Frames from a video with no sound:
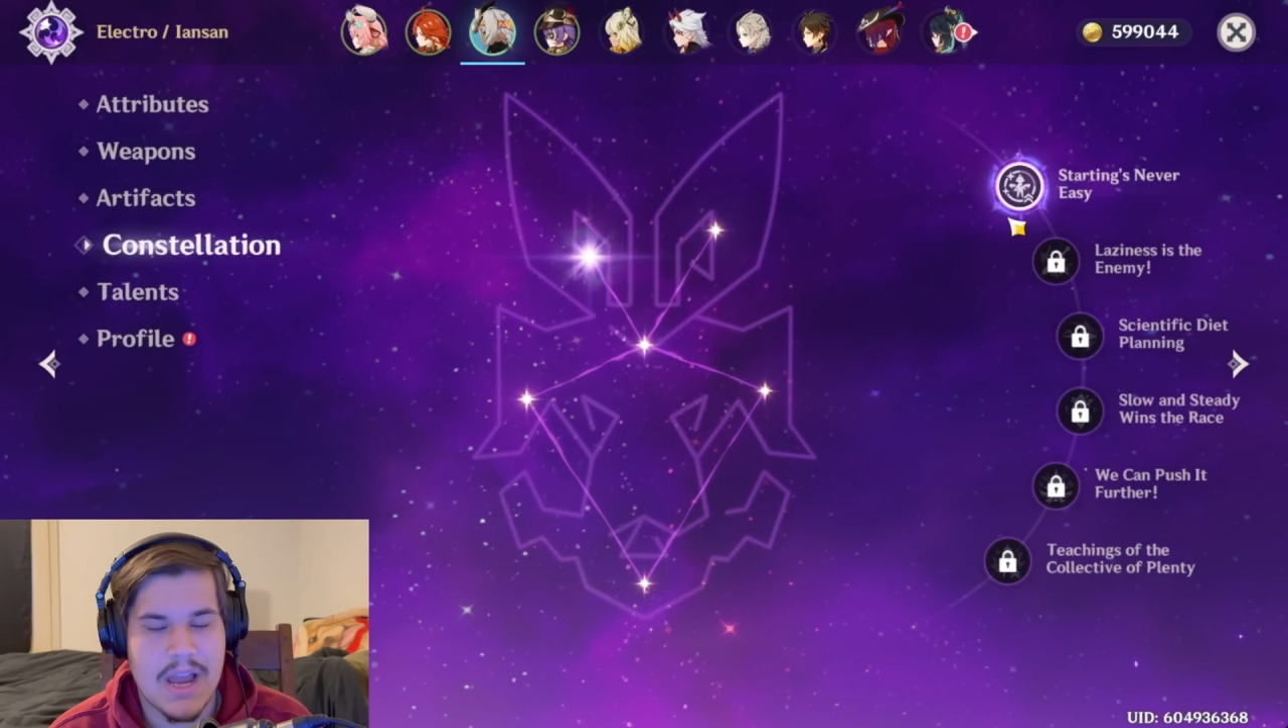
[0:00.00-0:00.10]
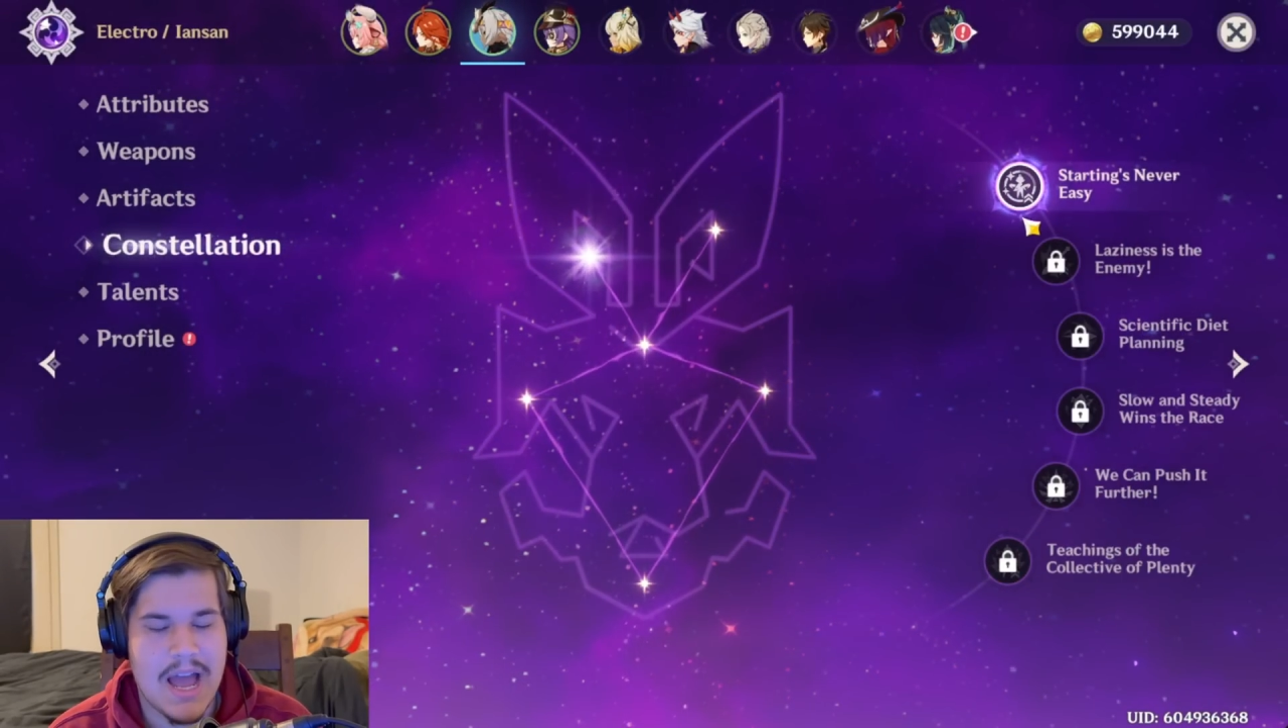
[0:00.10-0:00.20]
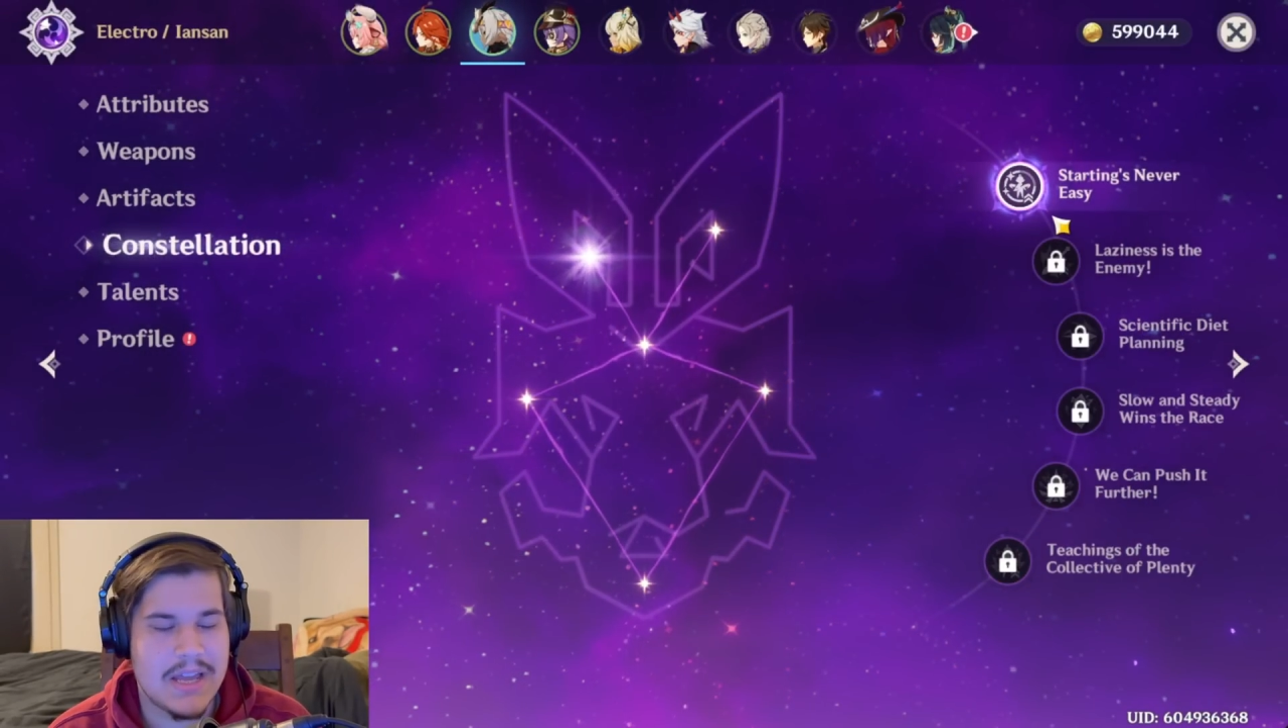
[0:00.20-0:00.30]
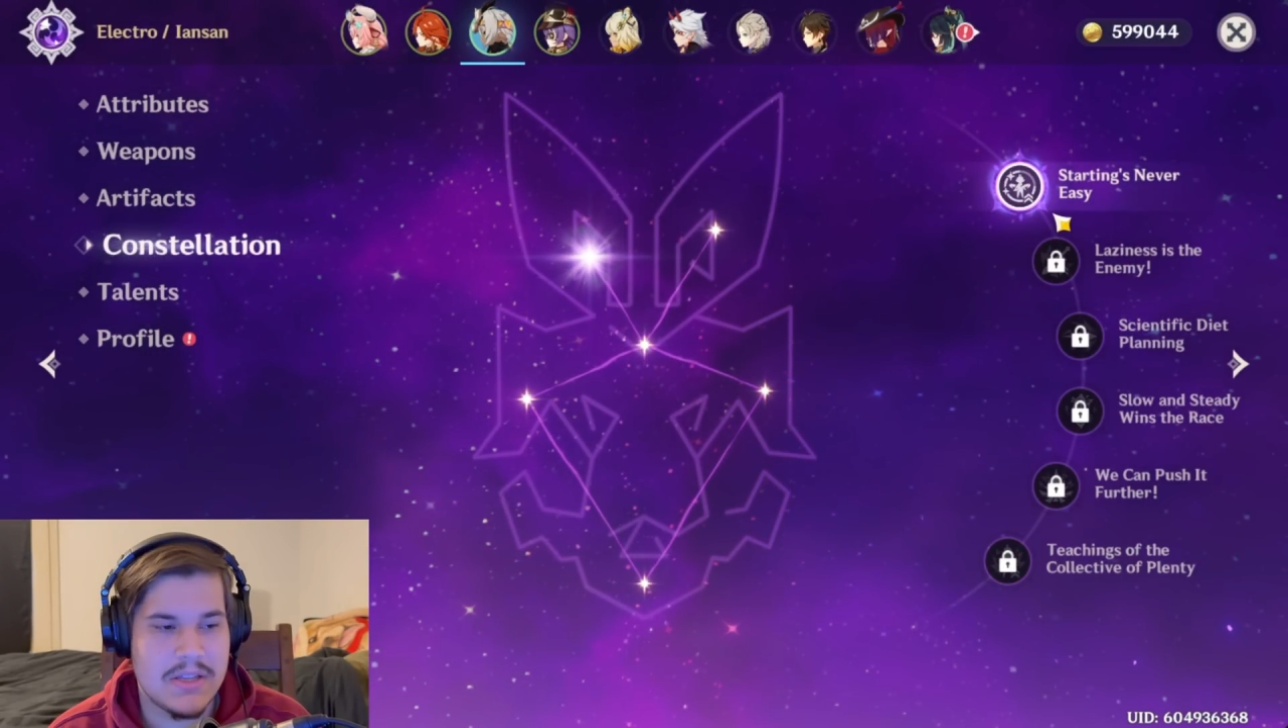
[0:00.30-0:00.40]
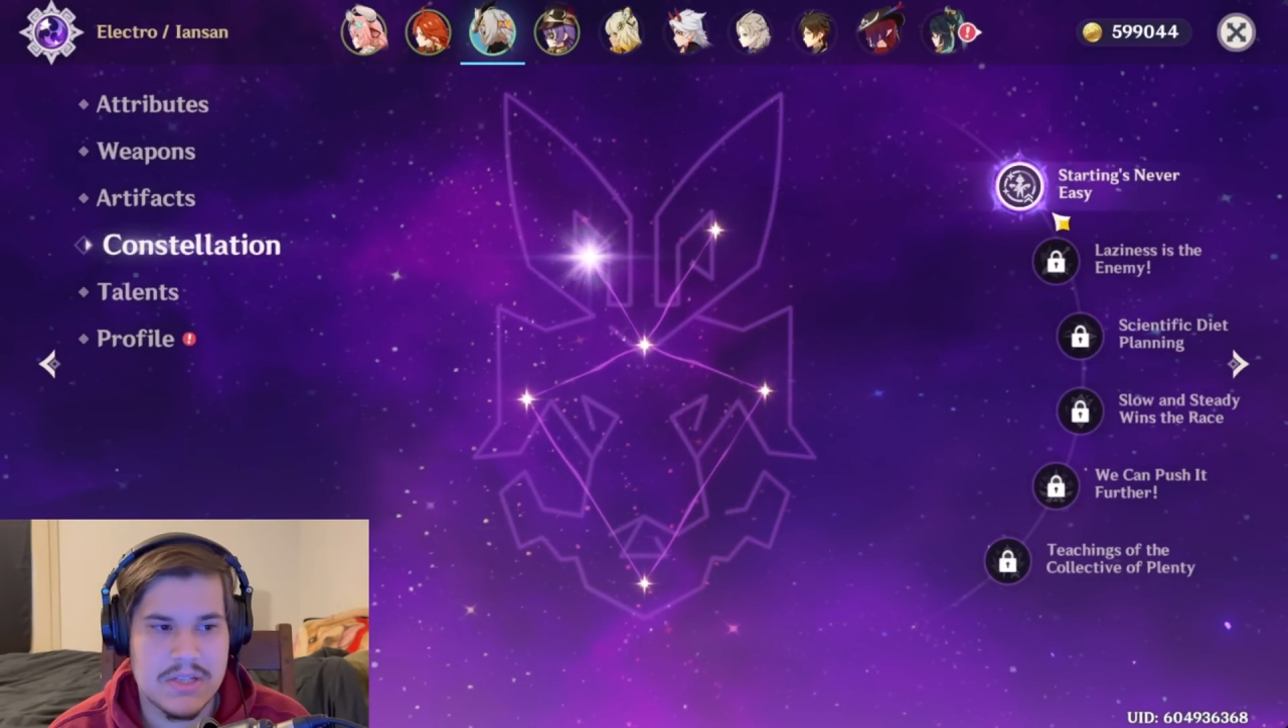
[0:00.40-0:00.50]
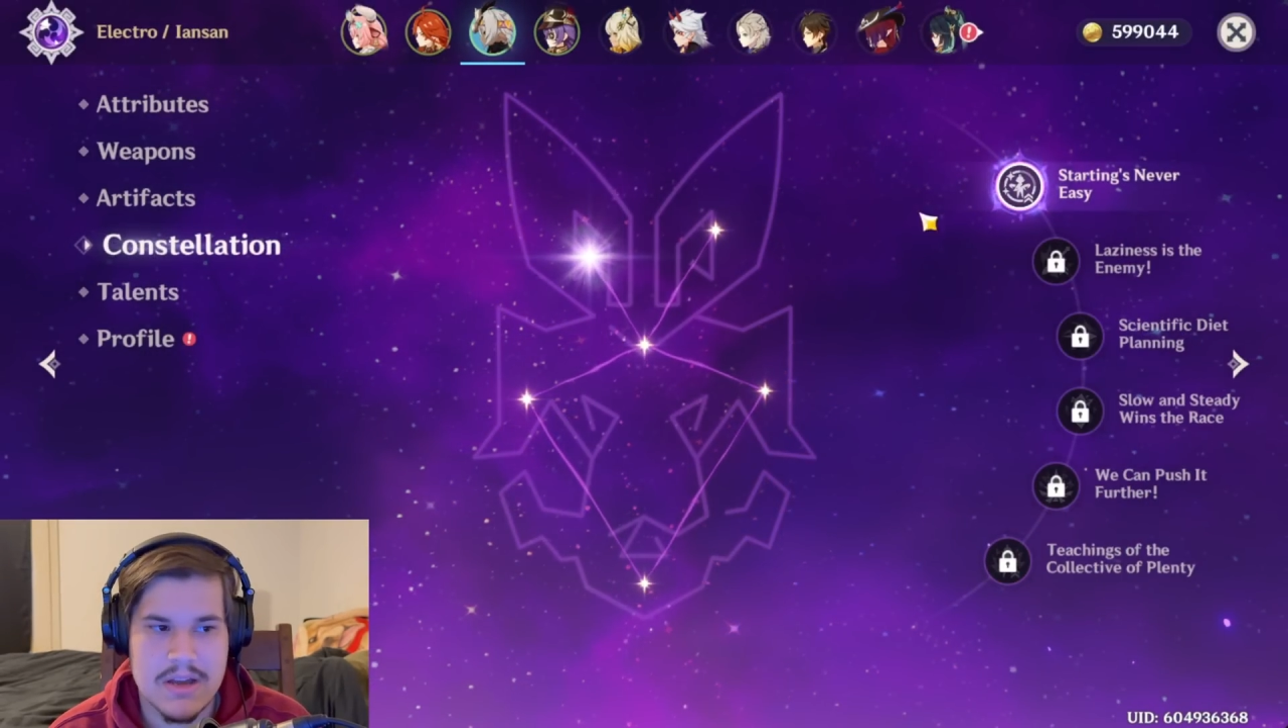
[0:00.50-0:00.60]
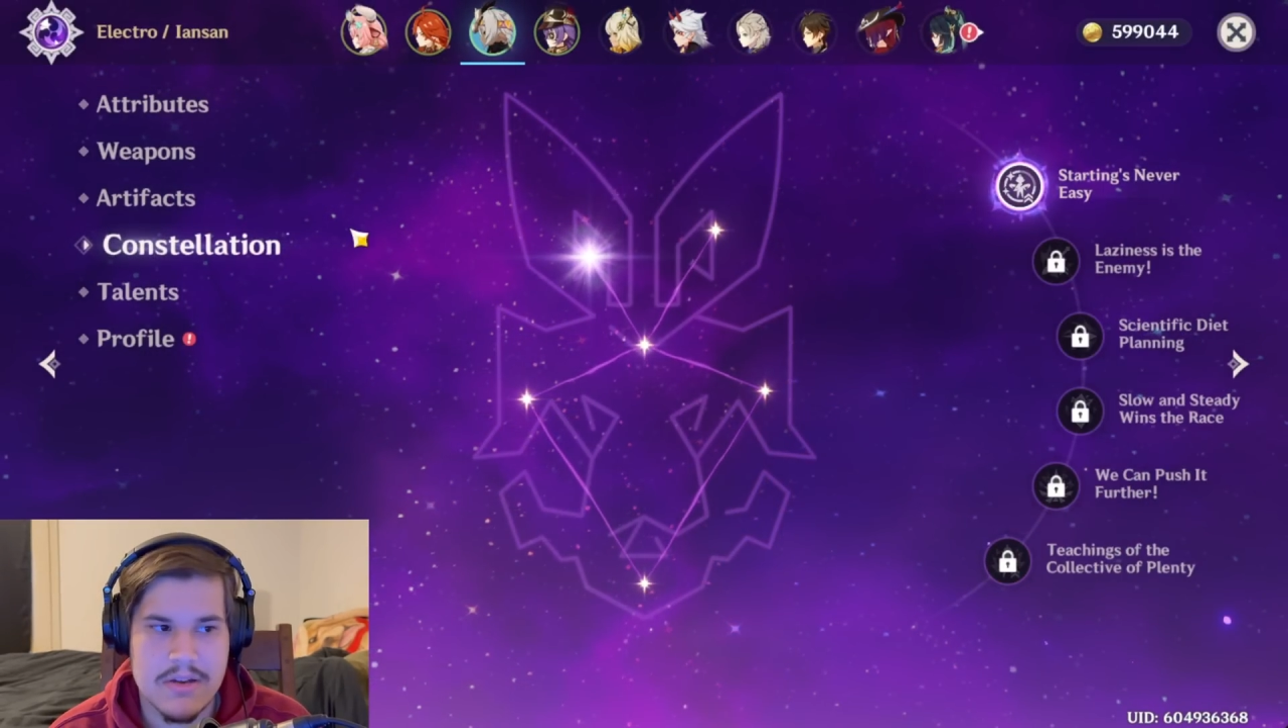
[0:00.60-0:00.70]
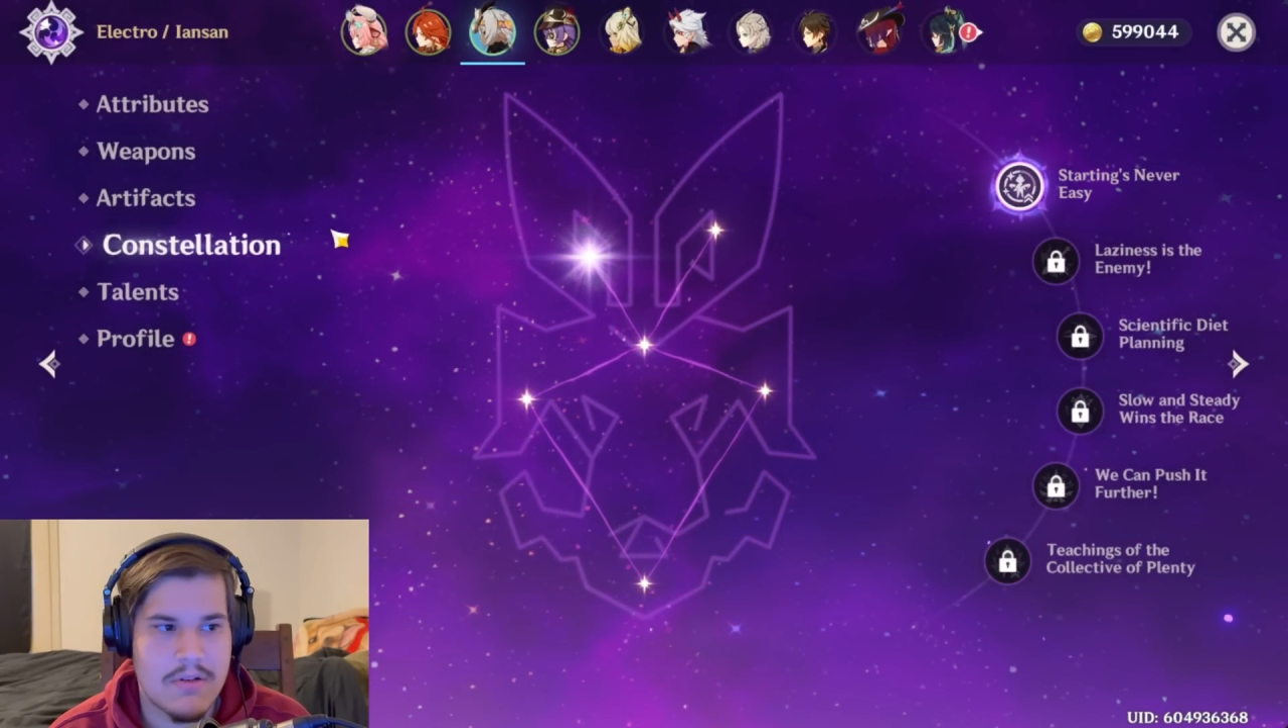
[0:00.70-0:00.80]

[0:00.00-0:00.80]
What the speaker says: I can tell you